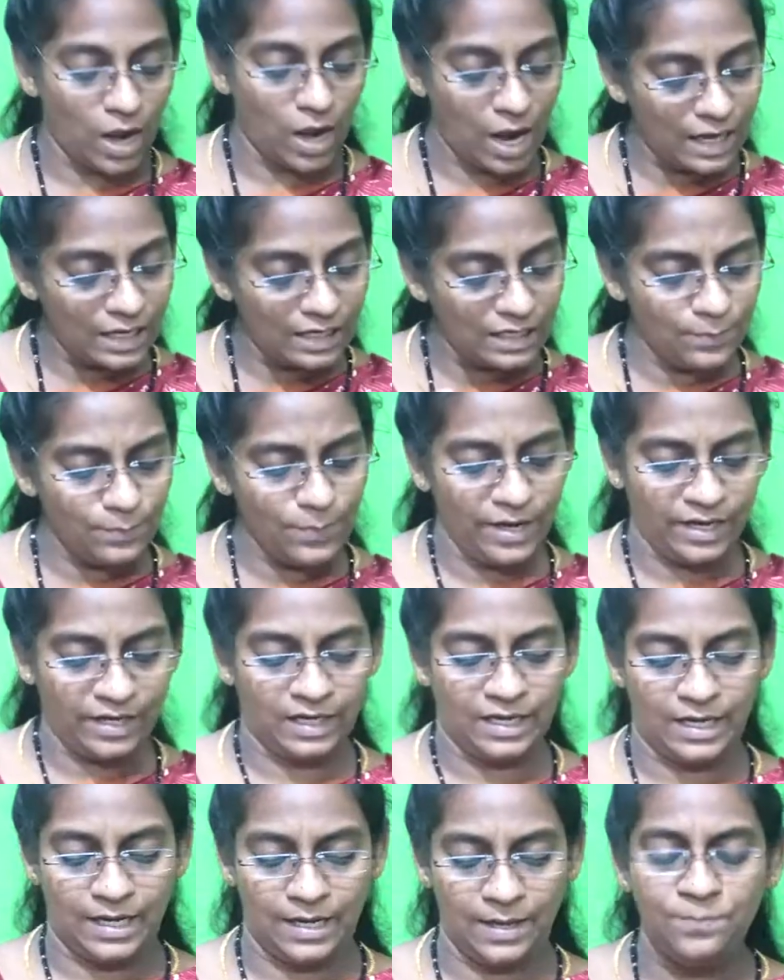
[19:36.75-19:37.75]

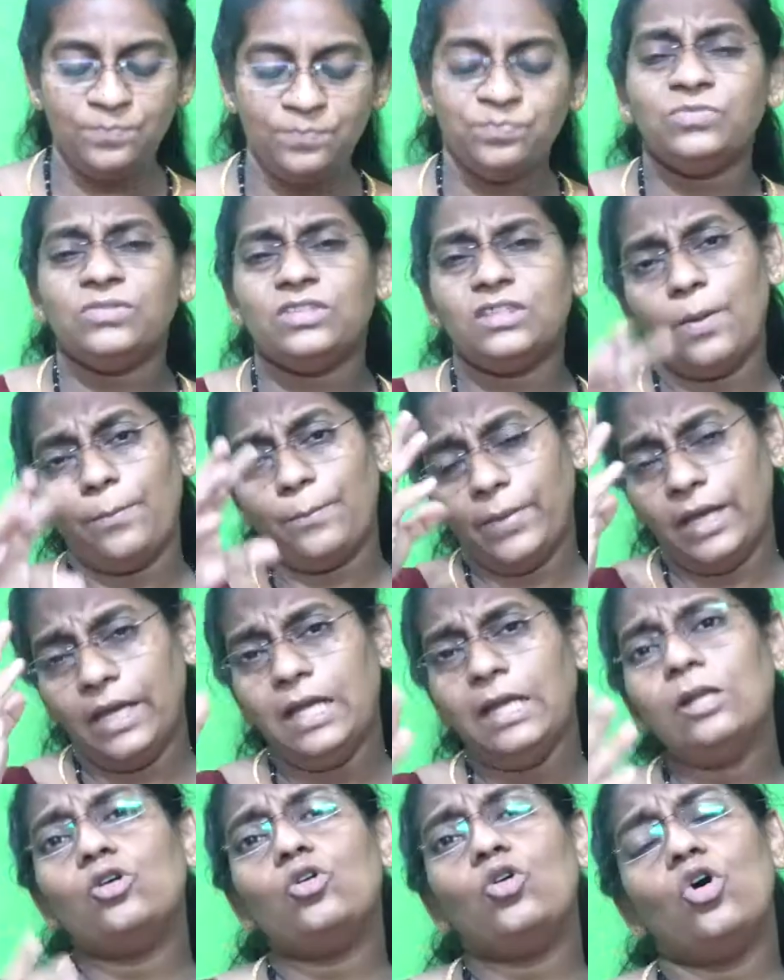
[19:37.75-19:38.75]
Ultimately the
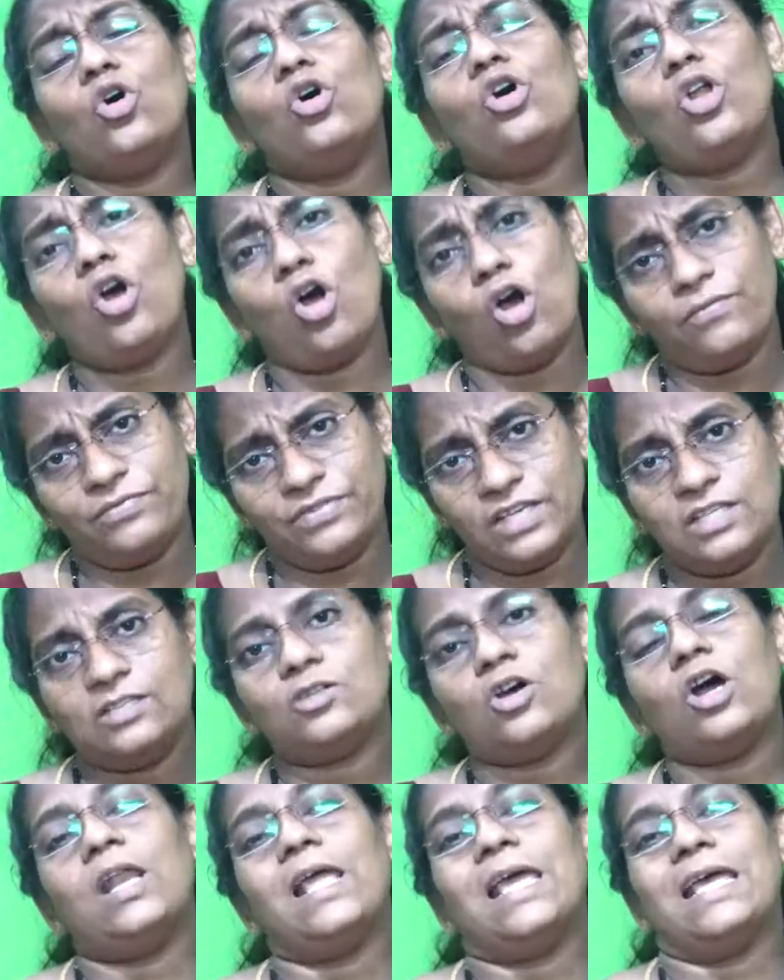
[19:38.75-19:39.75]
main goal of these
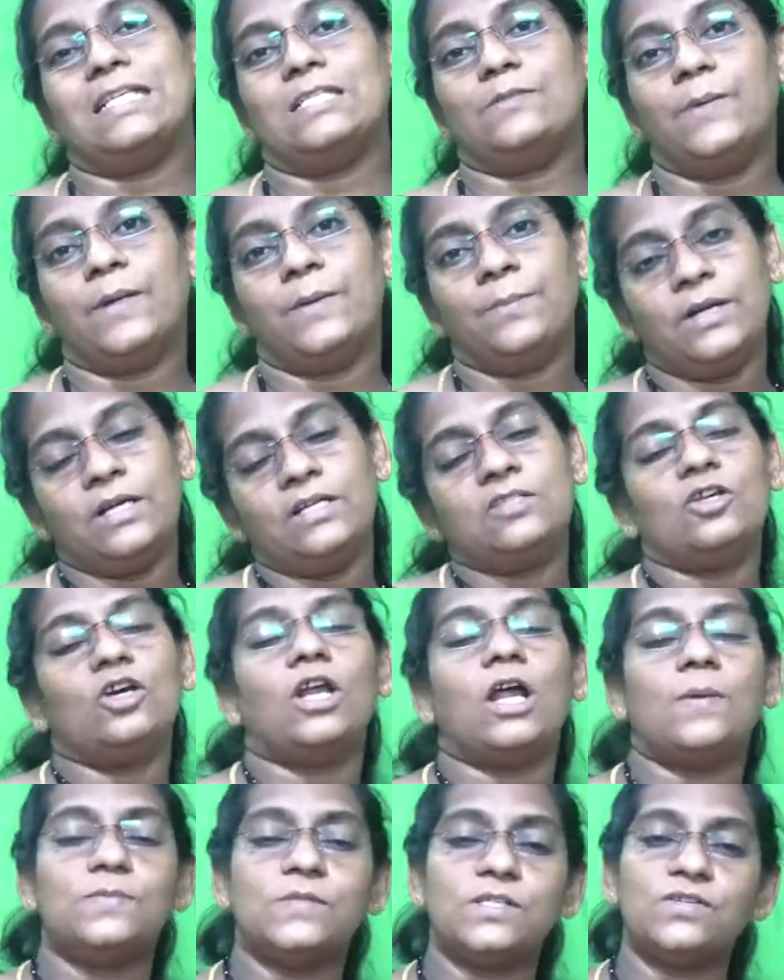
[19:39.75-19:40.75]
all experiments or
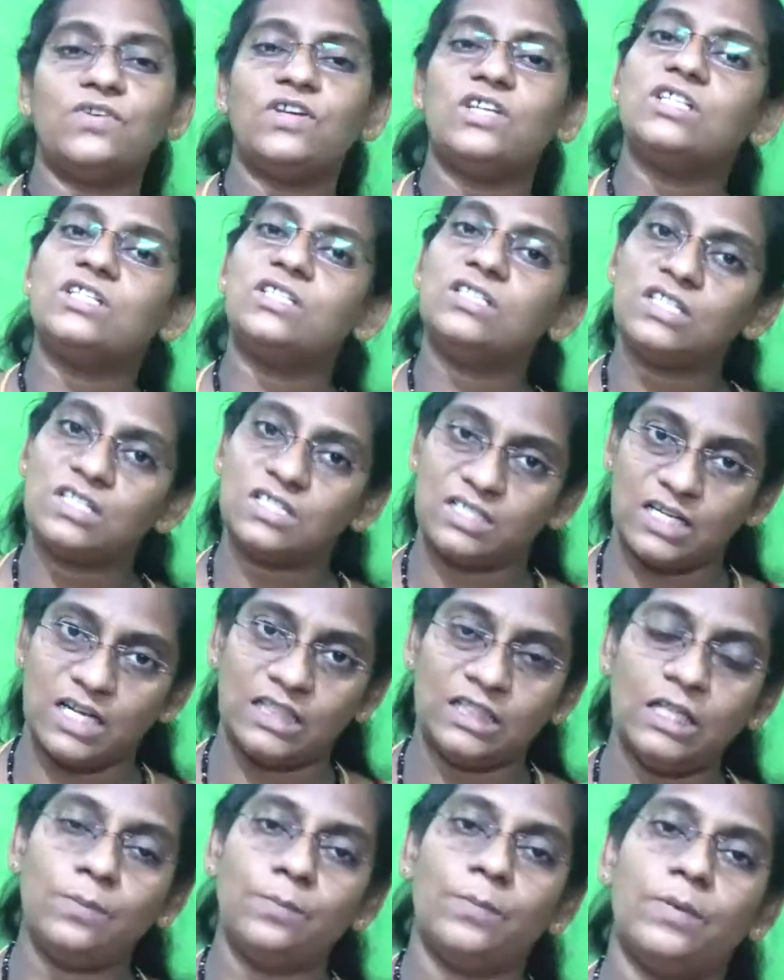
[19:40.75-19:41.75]
observations is
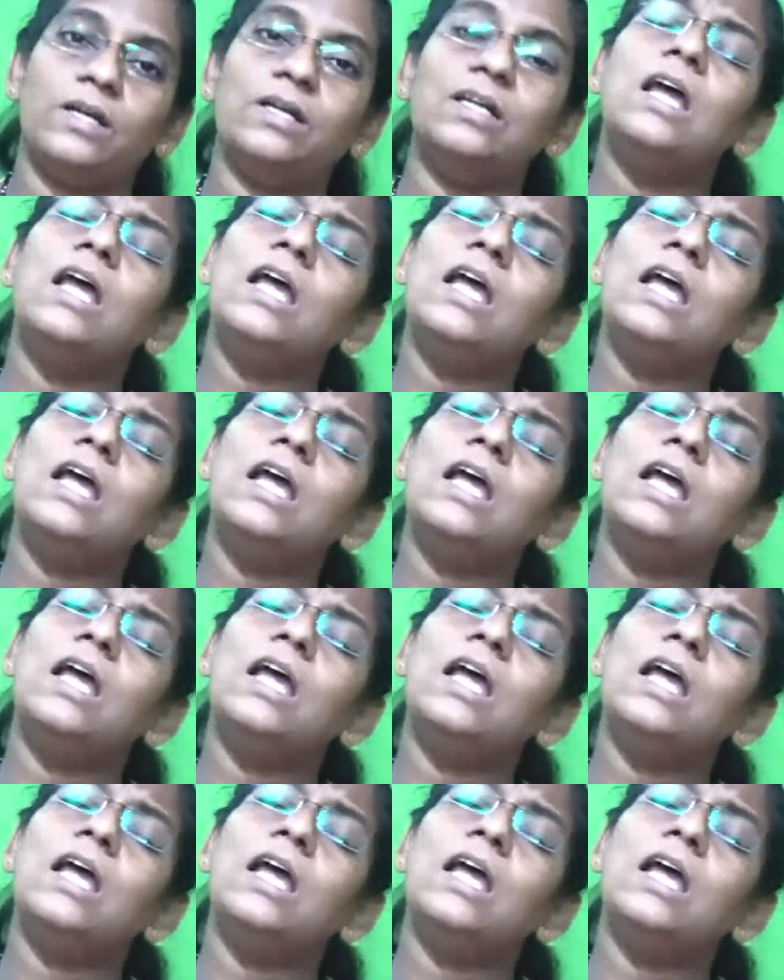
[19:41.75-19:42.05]
nothing but